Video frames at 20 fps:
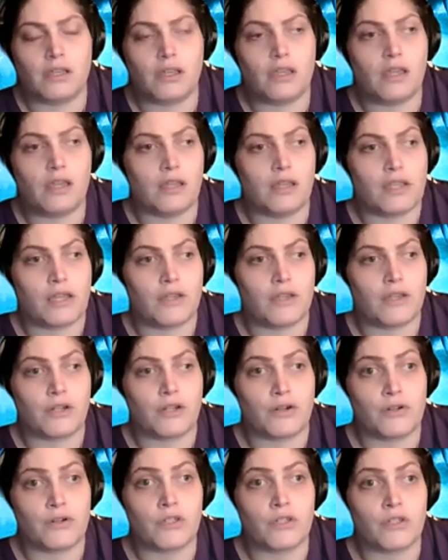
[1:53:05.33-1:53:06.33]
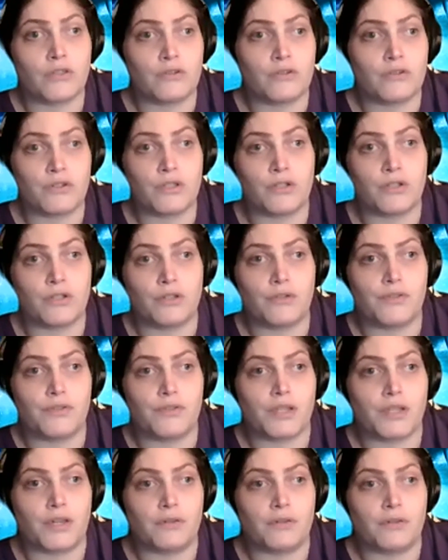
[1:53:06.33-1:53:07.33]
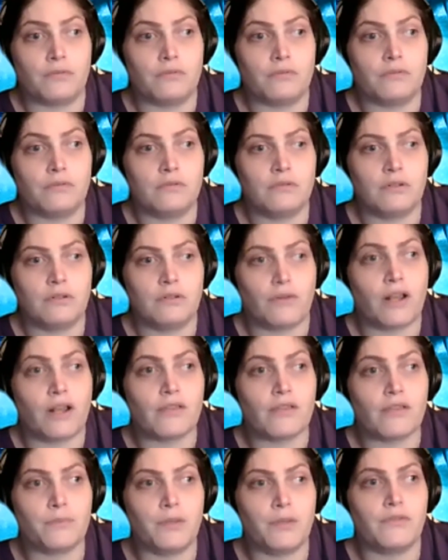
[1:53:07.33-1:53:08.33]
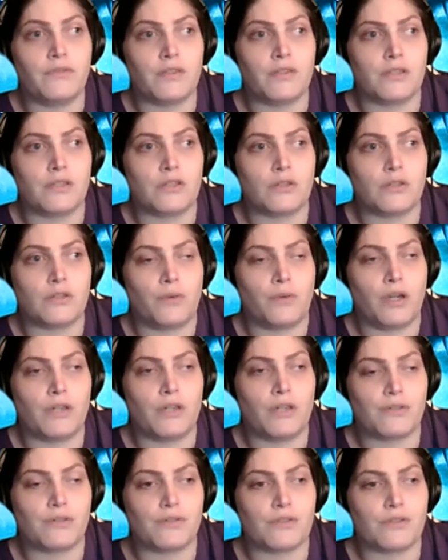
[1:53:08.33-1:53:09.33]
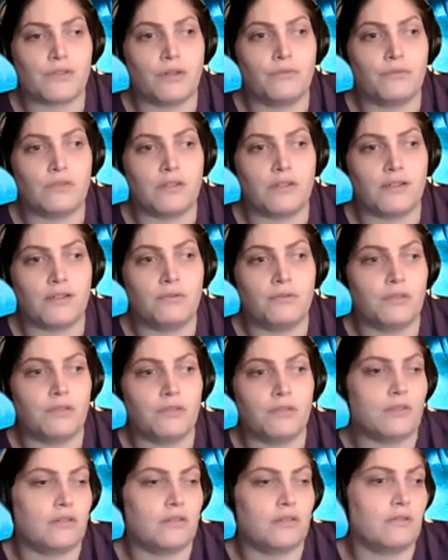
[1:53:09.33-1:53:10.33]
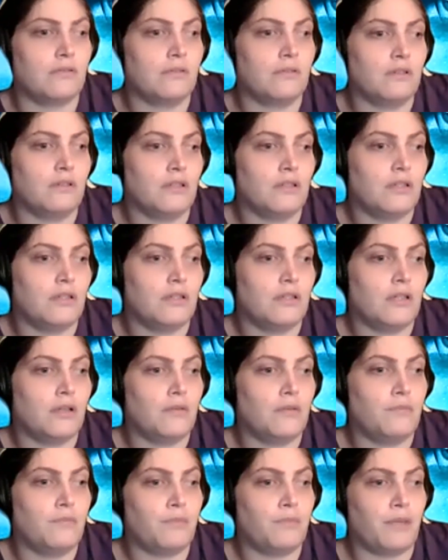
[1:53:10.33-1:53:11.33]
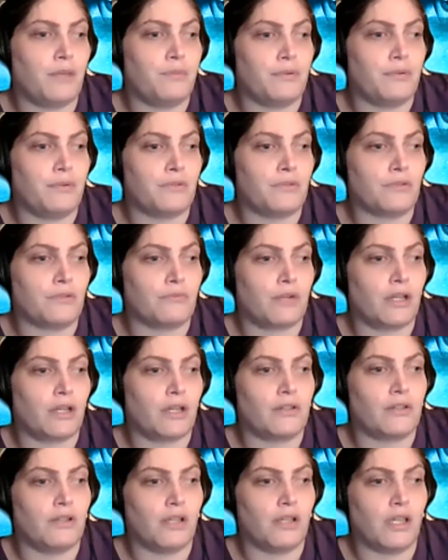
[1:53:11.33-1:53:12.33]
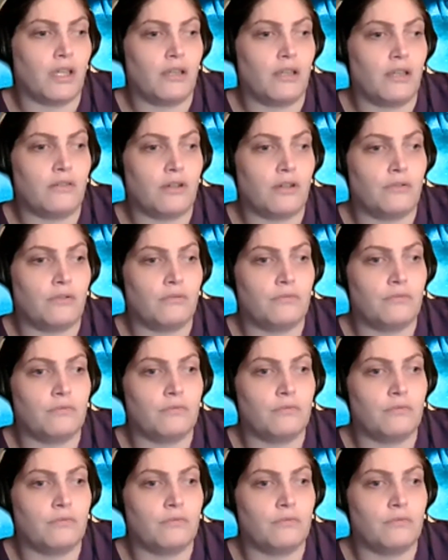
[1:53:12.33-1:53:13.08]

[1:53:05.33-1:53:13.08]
And I encourage others to do so. Rise above the situations. Don't deal with the people directly. Don't.